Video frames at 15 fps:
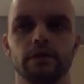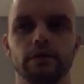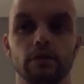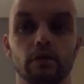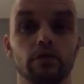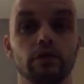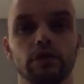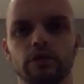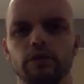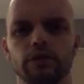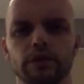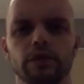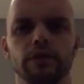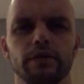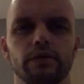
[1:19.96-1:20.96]
those two
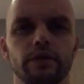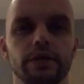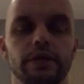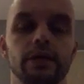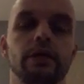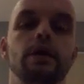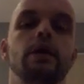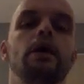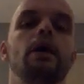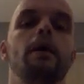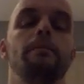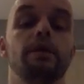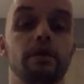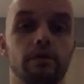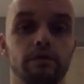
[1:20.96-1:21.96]
surgeries,
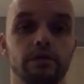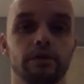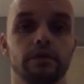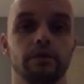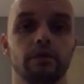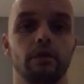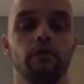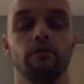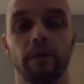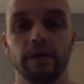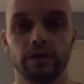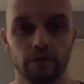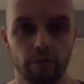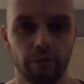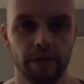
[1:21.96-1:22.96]
because of my
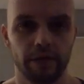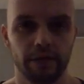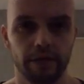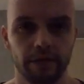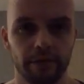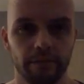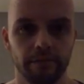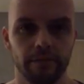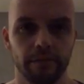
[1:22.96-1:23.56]
stupidity.